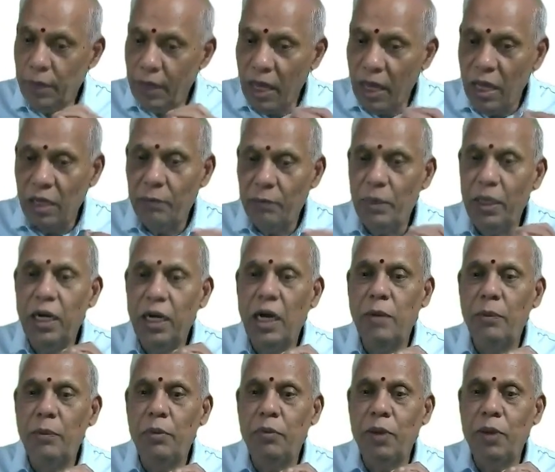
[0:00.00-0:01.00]
May or may
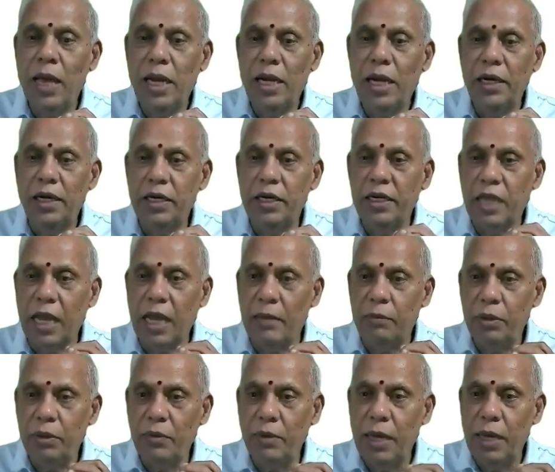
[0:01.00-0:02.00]
not be valid. It
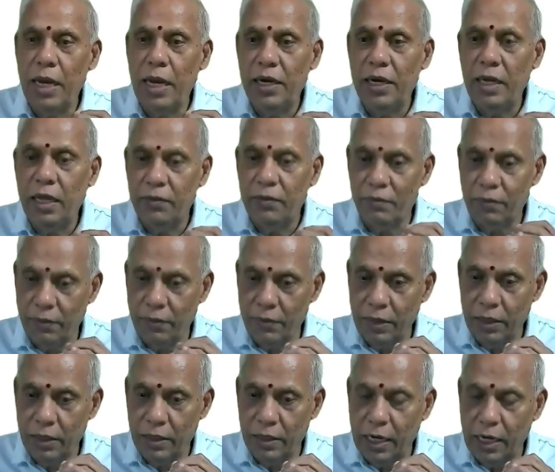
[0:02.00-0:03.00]
can be valid
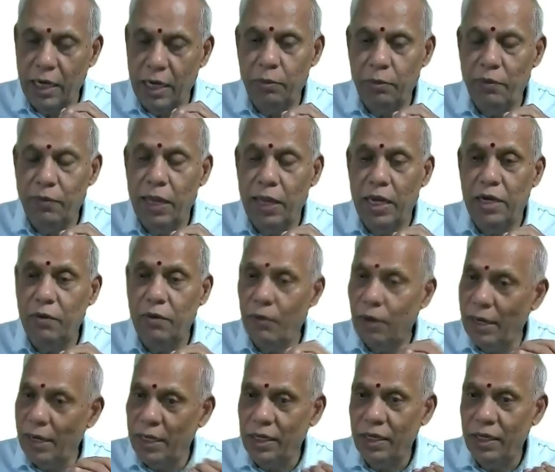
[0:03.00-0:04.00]
or cannot be valid.
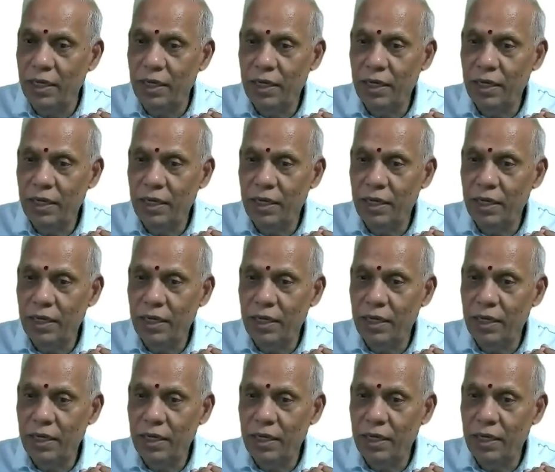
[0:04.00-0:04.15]
Why?